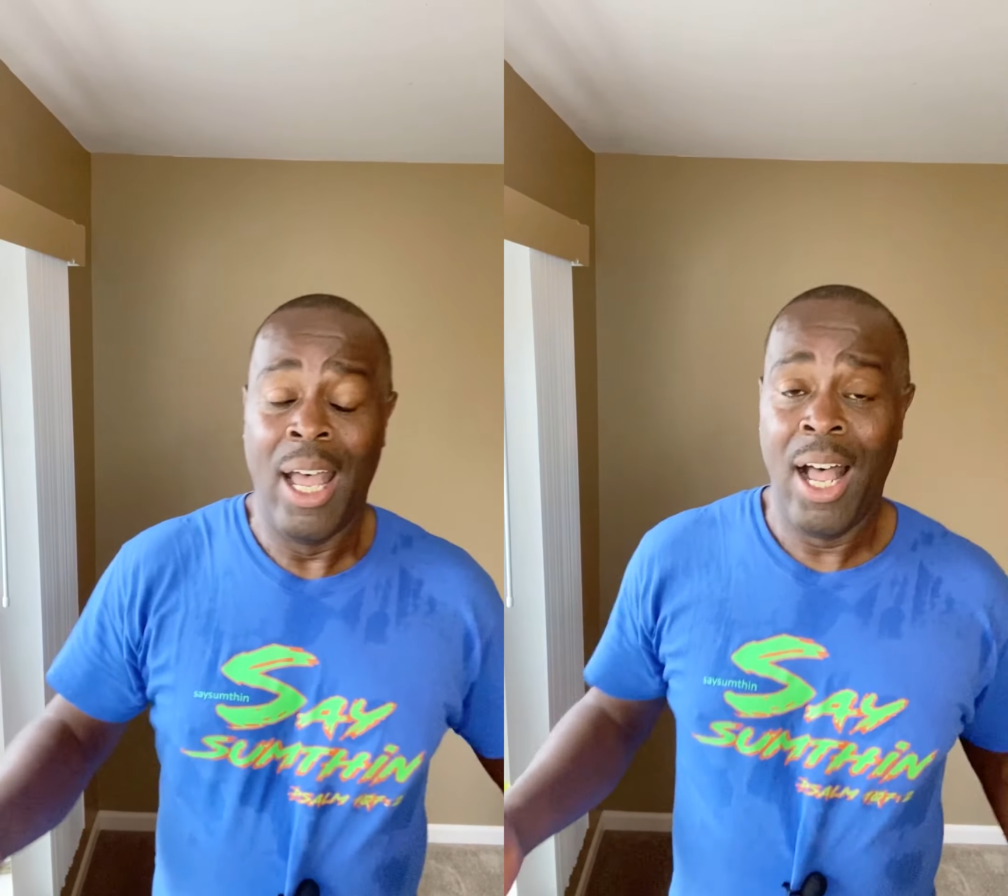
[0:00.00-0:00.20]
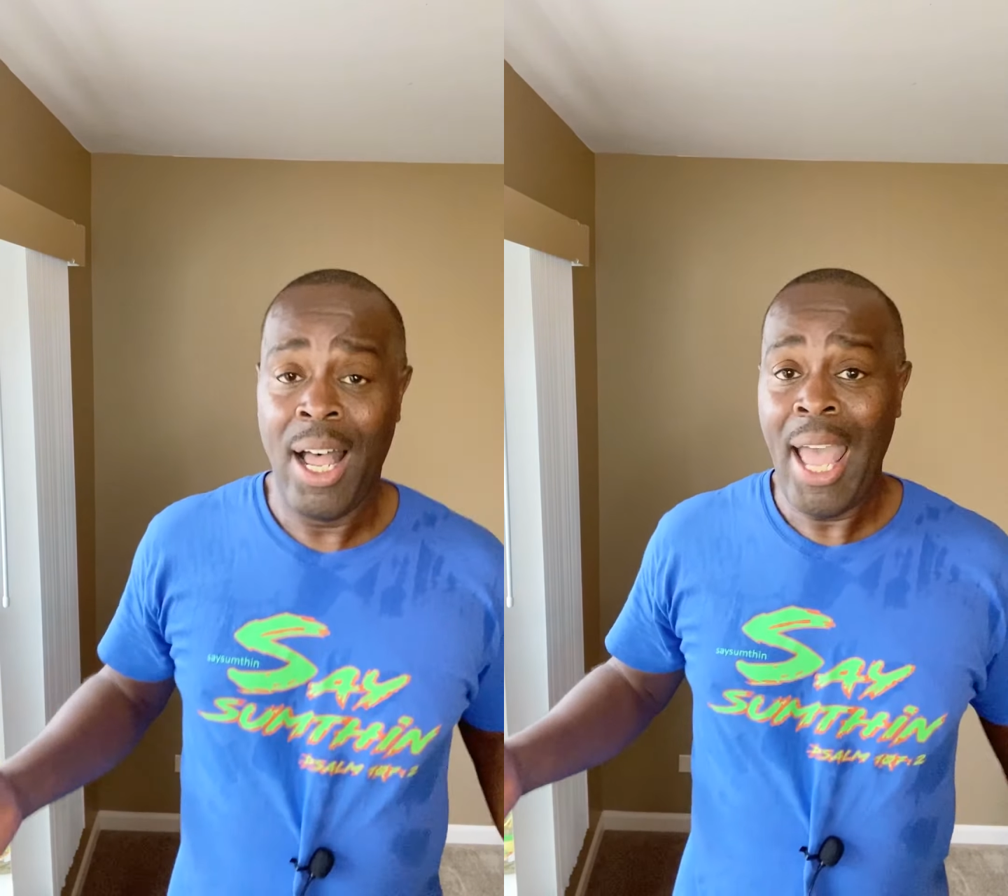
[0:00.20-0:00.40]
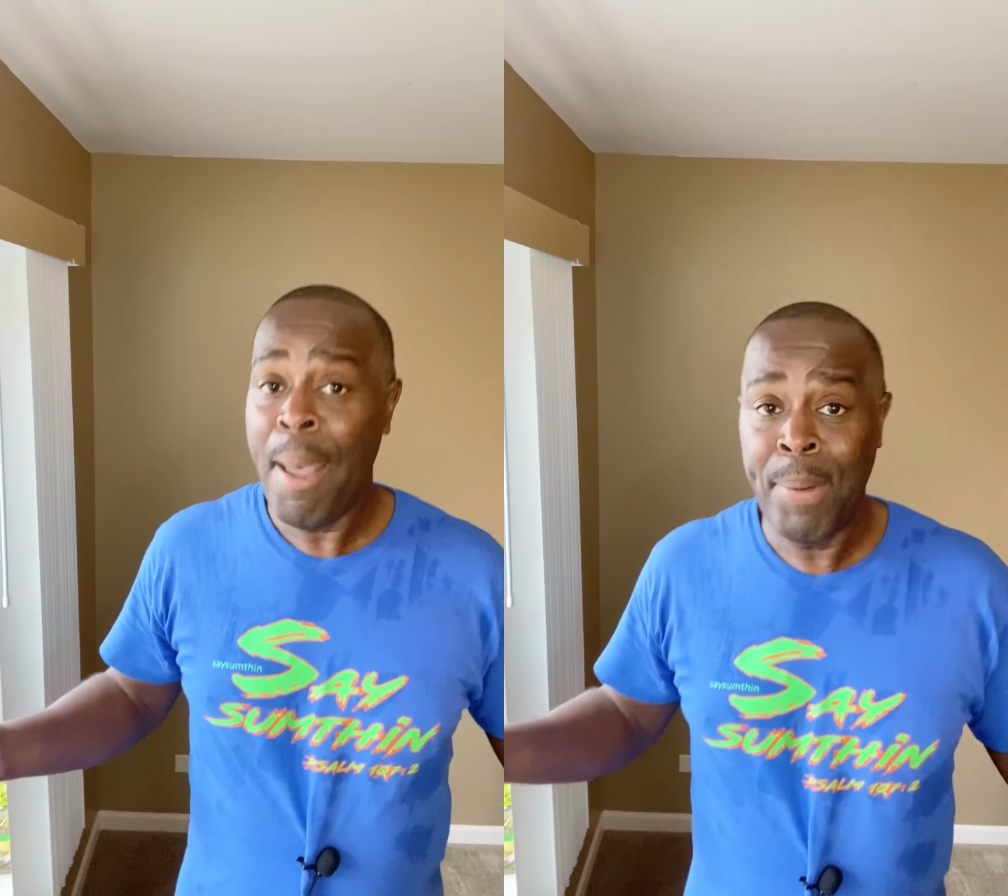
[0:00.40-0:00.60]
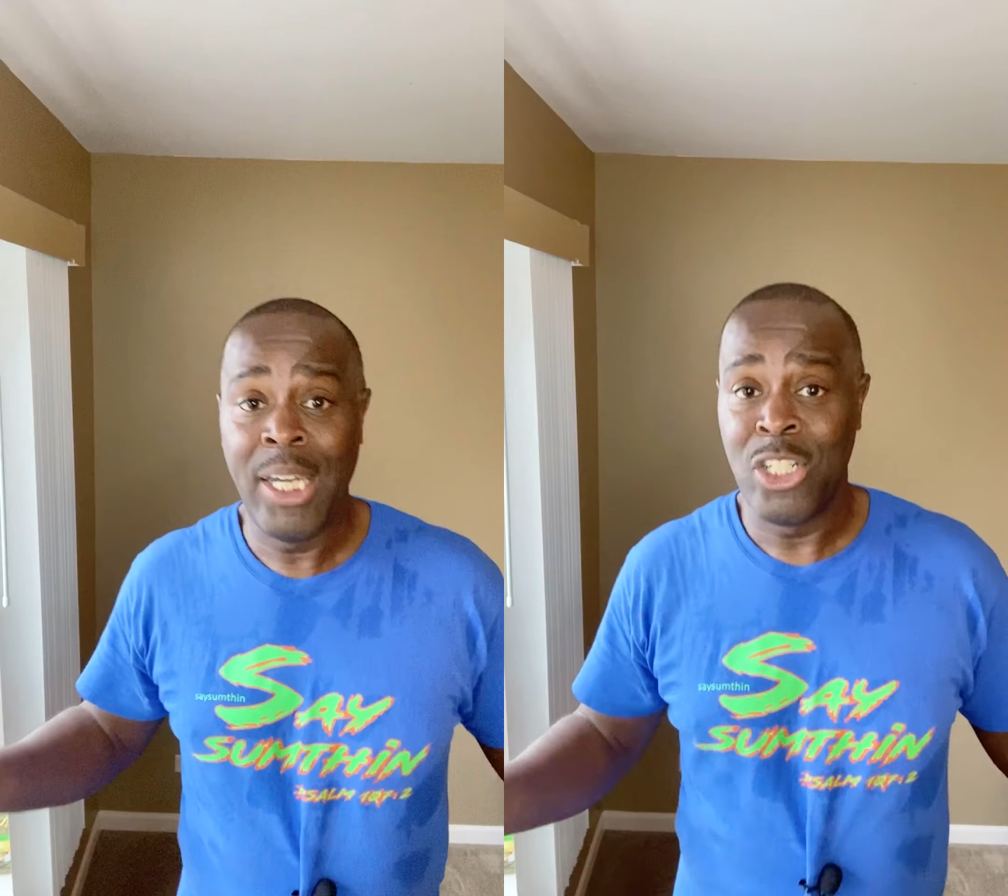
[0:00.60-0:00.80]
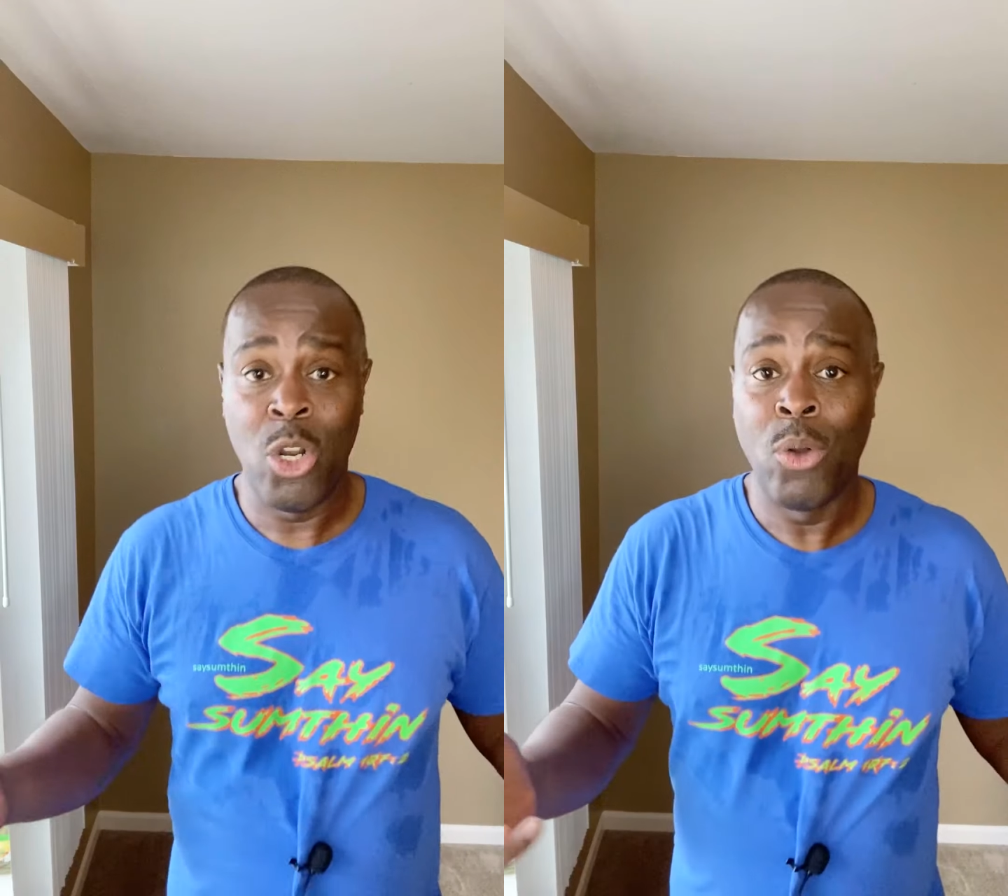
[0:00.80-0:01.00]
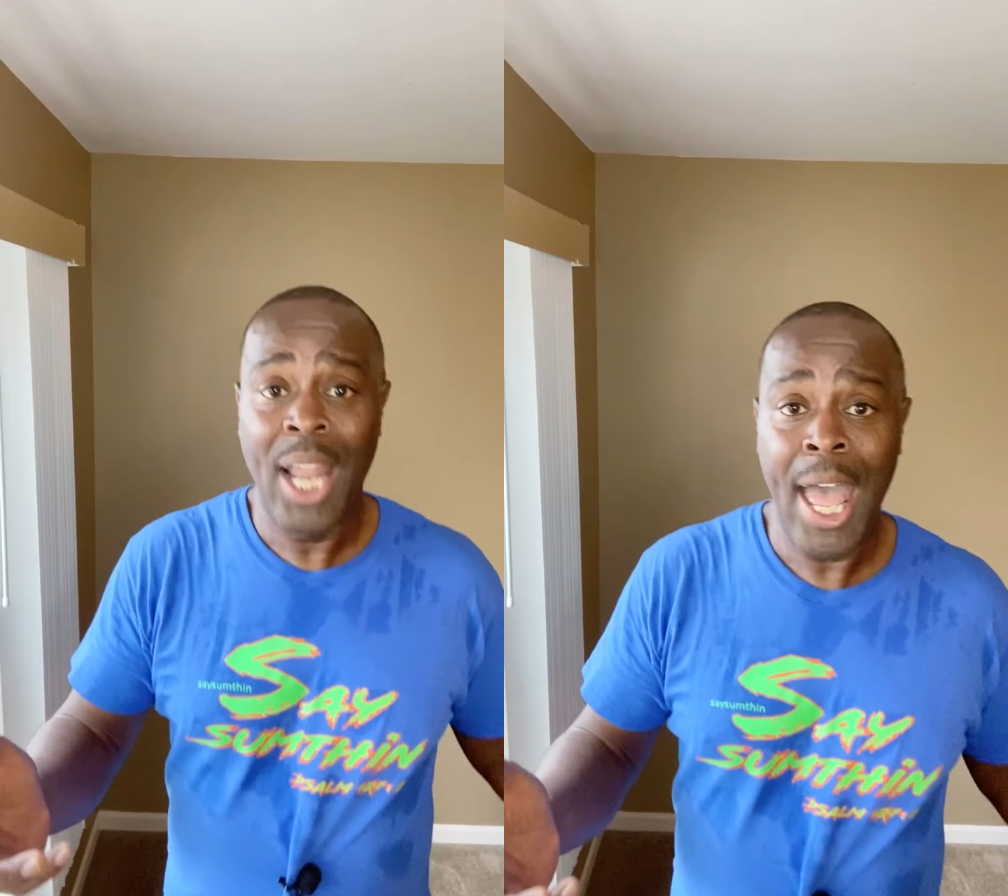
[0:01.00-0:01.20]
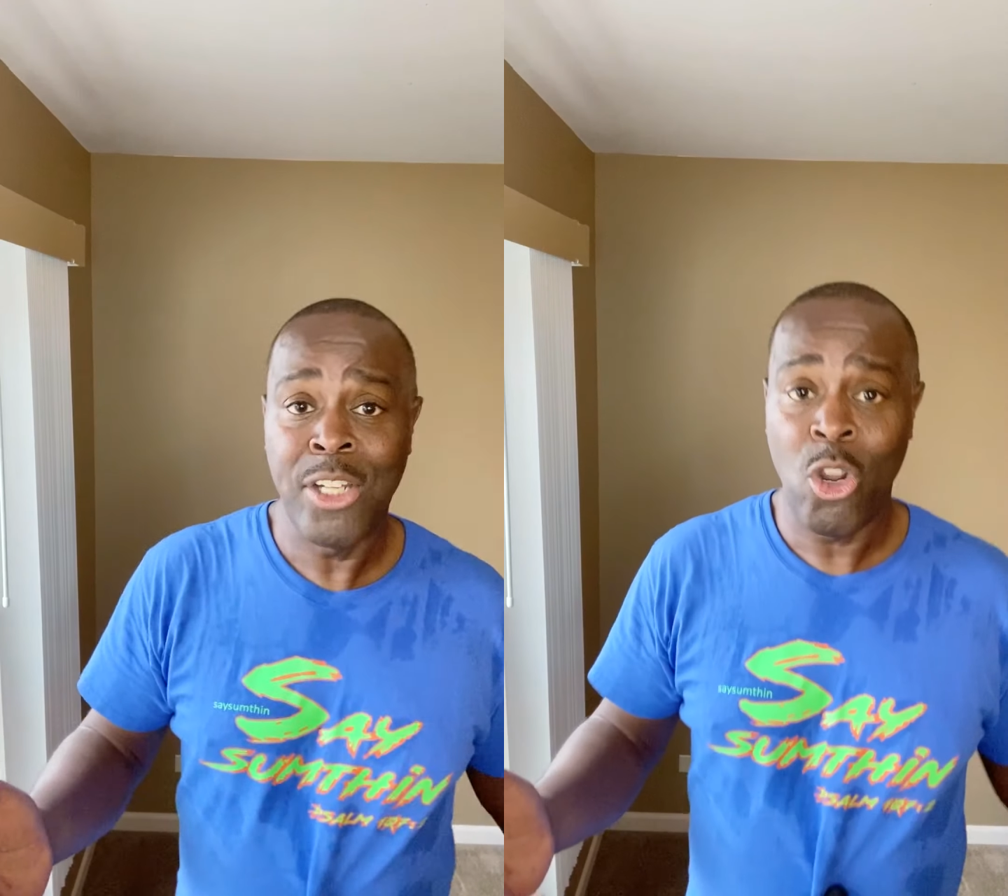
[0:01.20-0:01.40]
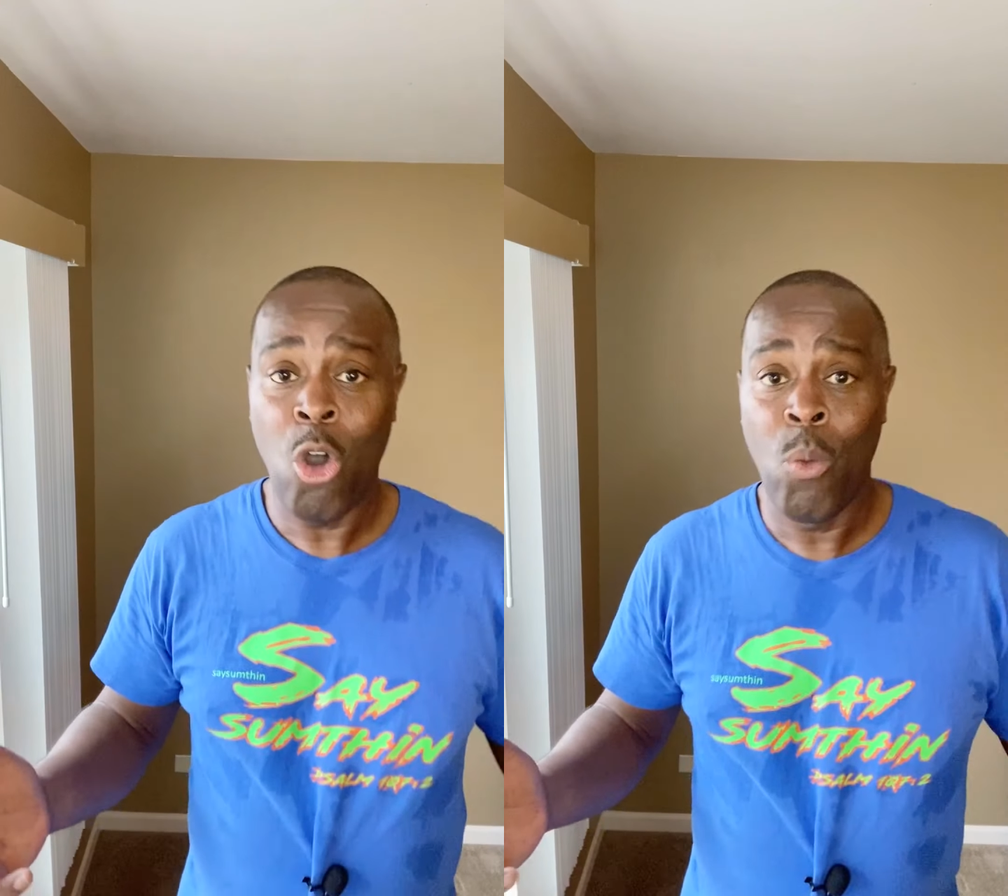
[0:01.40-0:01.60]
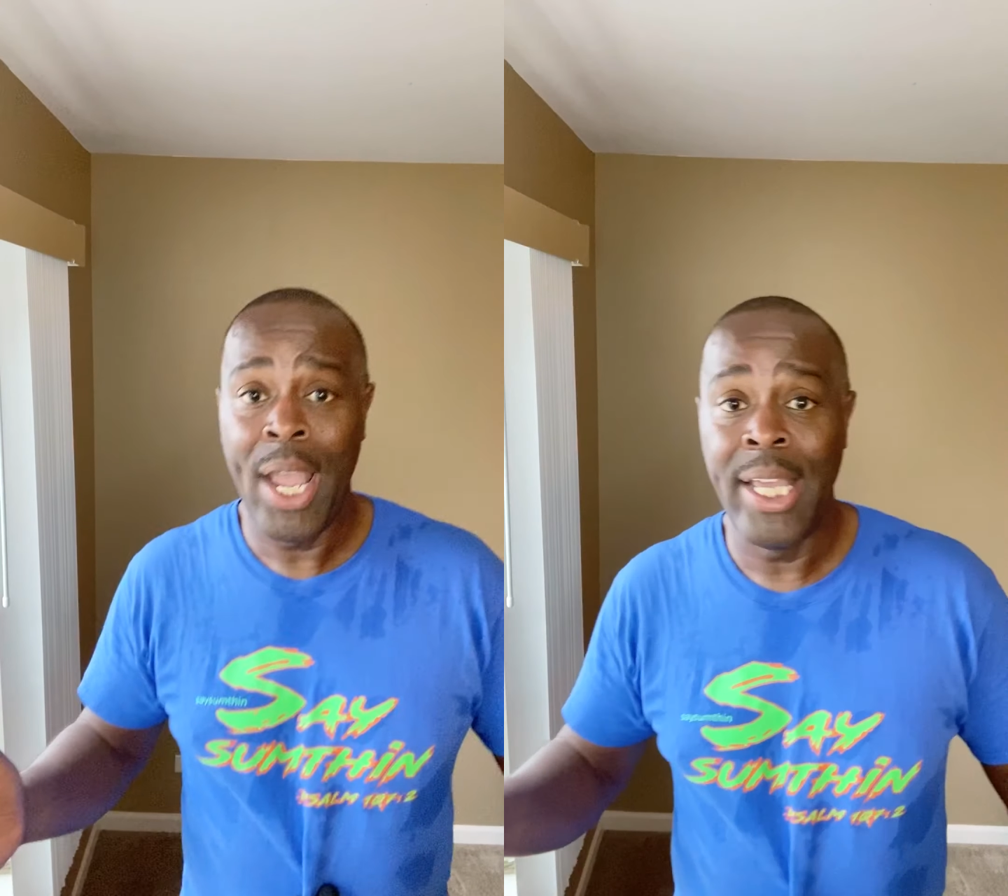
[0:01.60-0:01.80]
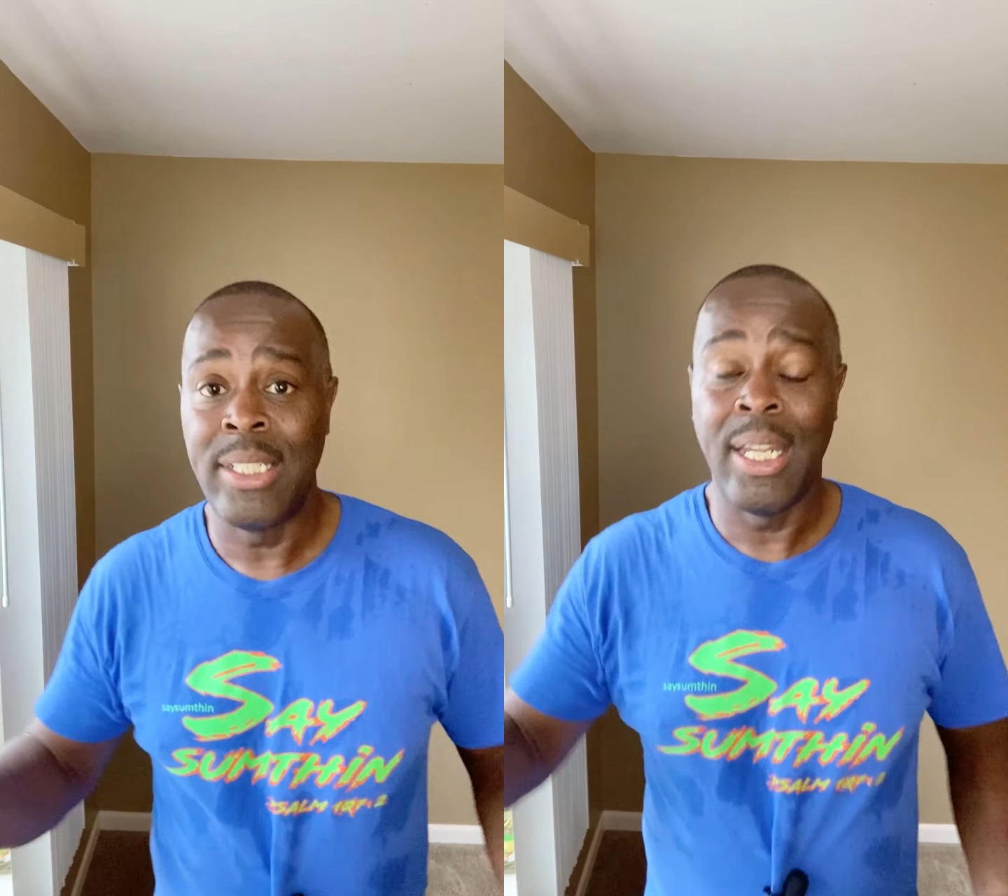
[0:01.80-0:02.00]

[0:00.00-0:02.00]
happiness don't last always.